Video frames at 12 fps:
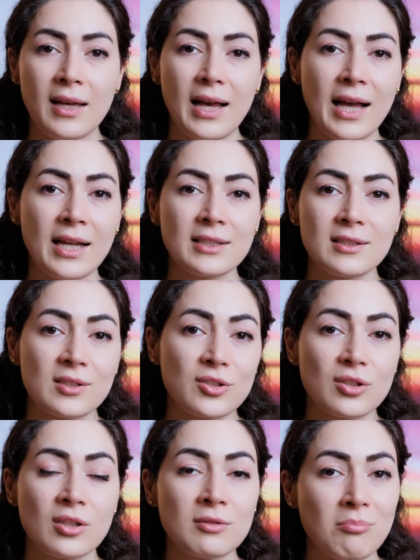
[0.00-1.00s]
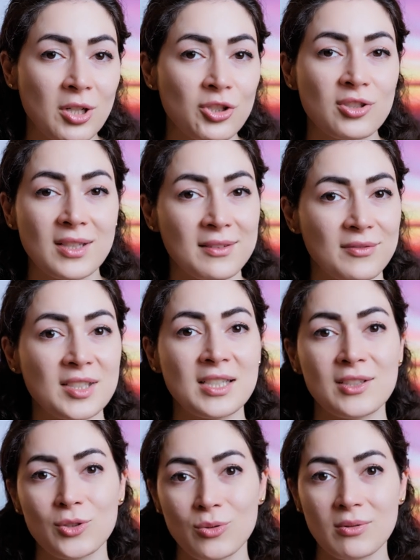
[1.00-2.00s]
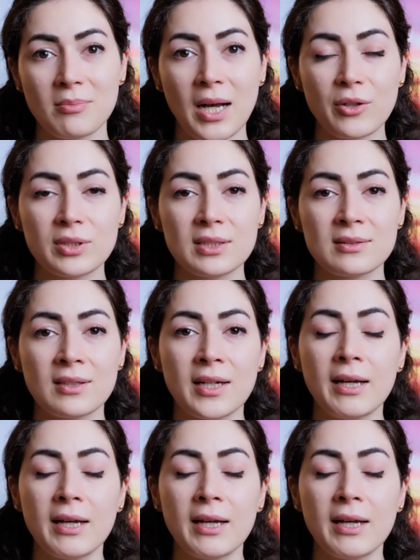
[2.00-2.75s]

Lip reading: and there's not much that we can do about it.